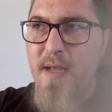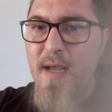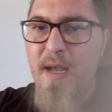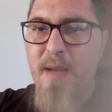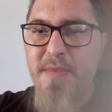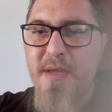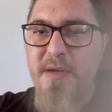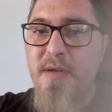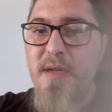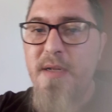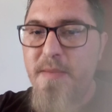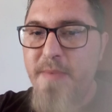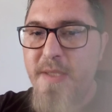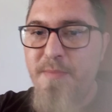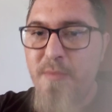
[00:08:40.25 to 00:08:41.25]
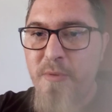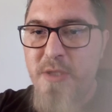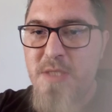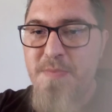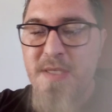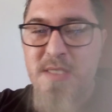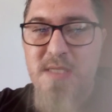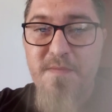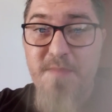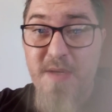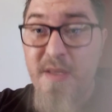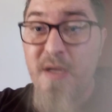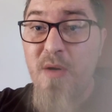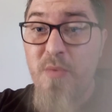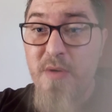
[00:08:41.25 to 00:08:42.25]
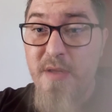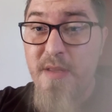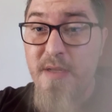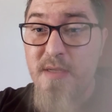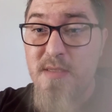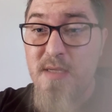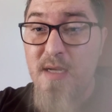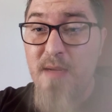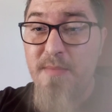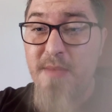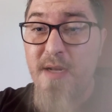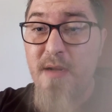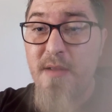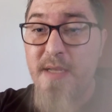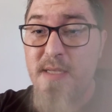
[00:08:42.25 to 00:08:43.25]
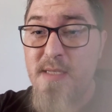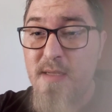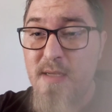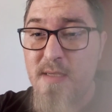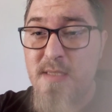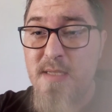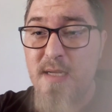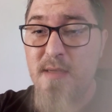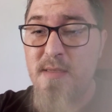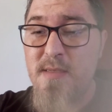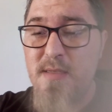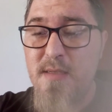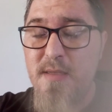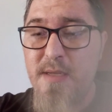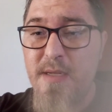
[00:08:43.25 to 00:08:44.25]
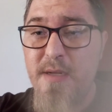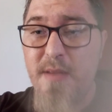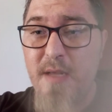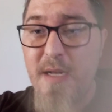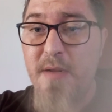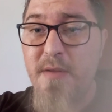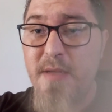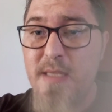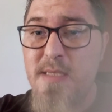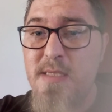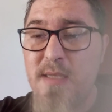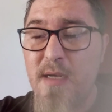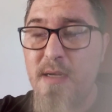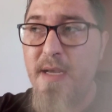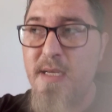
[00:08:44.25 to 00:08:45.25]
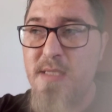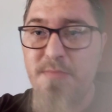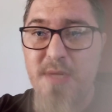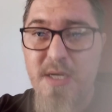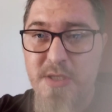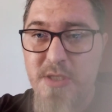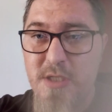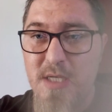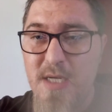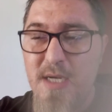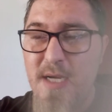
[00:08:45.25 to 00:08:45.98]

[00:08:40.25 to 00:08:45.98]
They're a little bit more expensive, but they're worth it. They don't get stuck, they don't get stuck as much.